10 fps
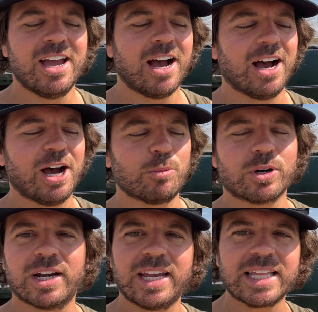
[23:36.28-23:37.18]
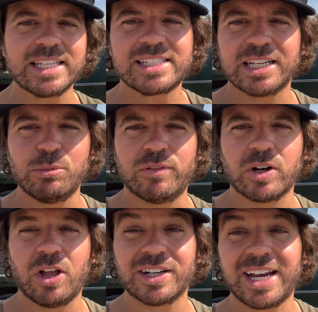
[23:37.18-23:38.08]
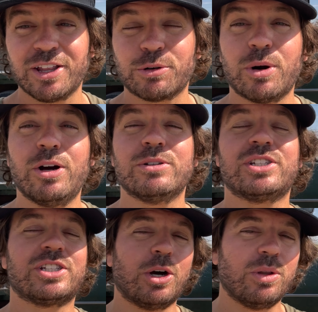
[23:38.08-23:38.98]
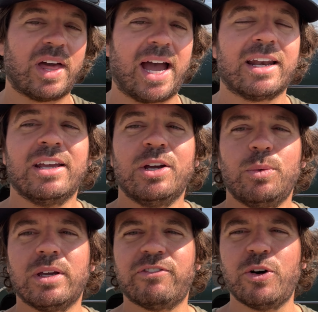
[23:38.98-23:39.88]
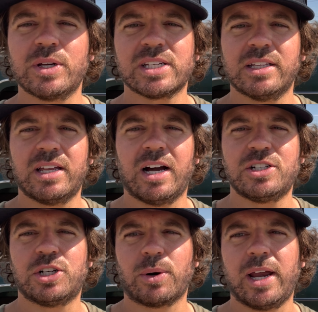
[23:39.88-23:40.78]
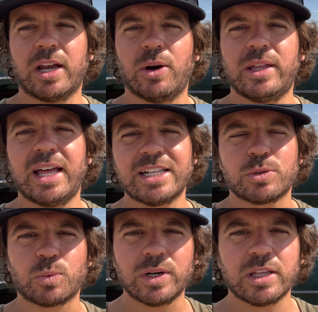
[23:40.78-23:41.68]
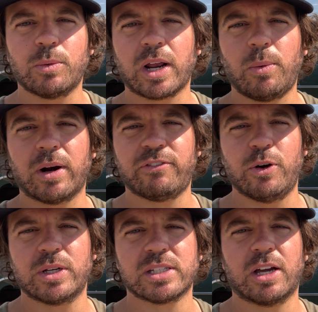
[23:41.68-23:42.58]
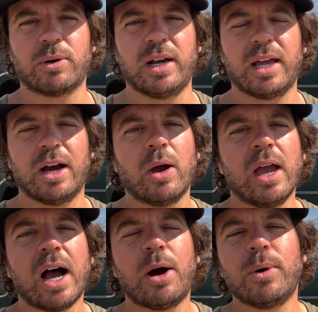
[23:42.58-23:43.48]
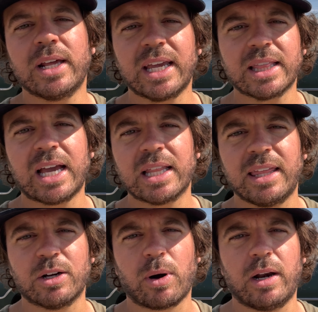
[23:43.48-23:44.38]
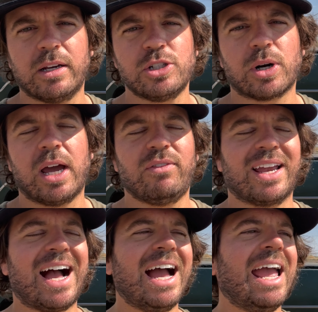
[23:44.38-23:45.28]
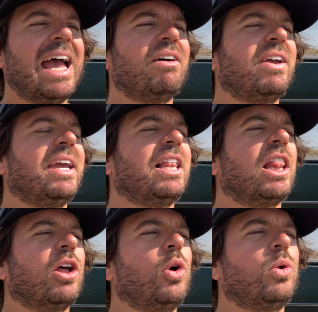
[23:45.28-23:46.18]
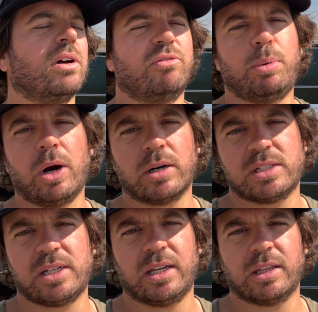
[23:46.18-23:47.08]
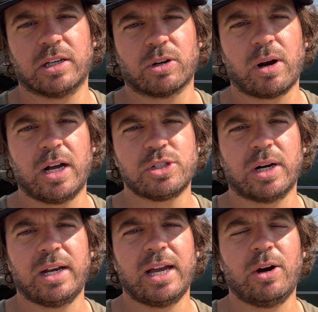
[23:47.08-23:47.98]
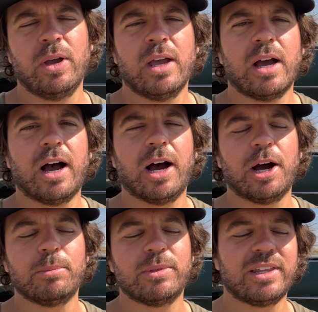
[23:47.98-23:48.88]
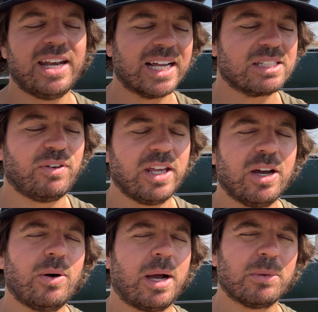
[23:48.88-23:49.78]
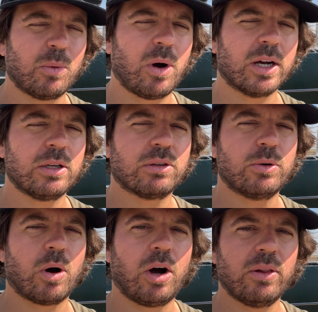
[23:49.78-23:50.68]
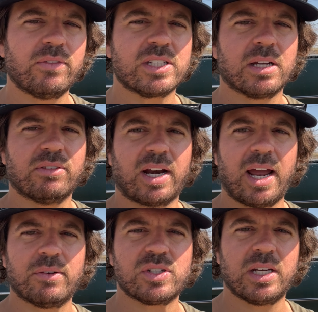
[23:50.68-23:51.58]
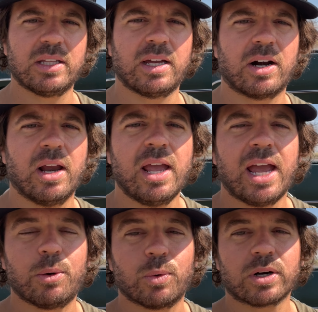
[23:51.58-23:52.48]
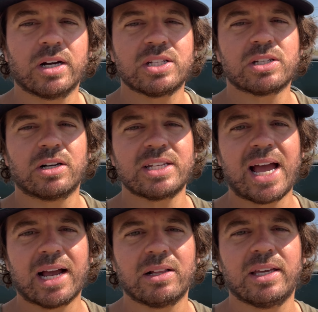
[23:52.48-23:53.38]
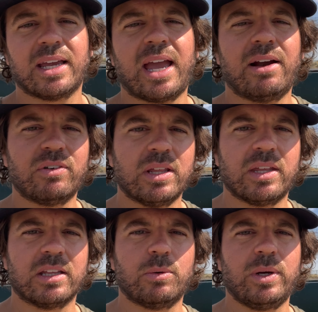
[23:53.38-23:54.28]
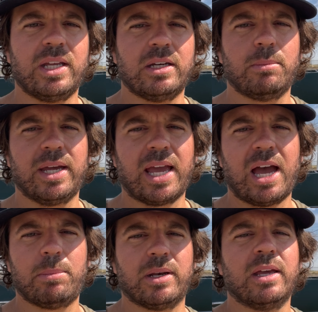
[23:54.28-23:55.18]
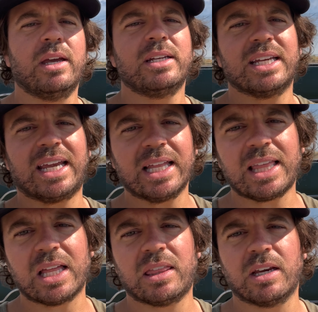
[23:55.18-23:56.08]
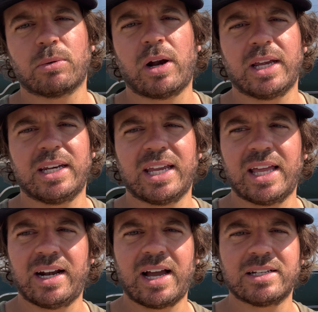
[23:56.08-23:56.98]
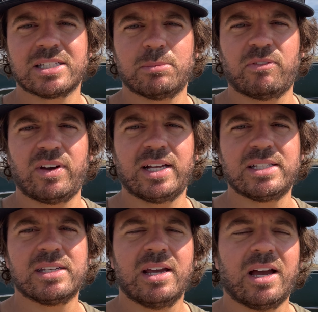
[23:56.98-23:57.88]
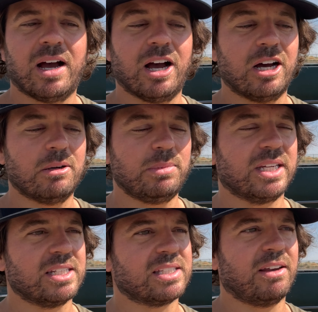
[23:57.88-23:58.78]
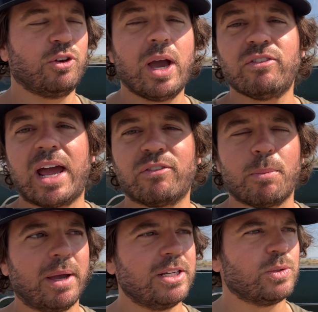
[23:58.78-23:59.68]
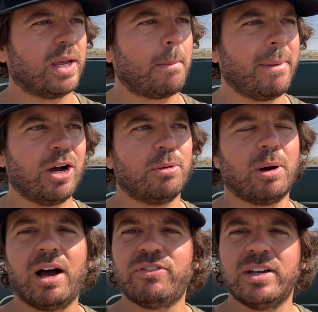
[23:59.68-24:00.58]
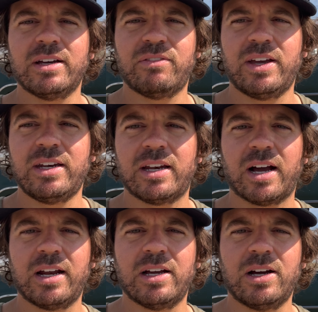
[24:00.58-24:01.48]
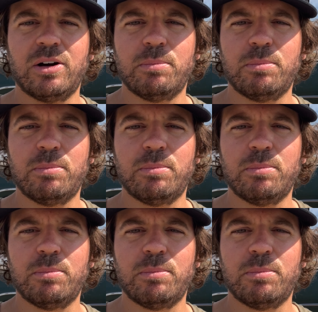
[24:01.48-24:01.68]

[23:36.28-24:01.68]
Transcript: um, we're gonna get this thing moving along down the road so that we can focus on the Dodge Durango. And that's really what I wanna focus on right now. I wanna get that thing running and driving. I have a load of parts sitting in the garage right now. Um, the next video, I'm gonna walk you through all of the stuff that I have sitting there, and we're going to start tackling everything that we need to make happen to get that thing running and to get it out to some events. Um, because if you haven't ever been to a Mountain Mafia event in Idaho,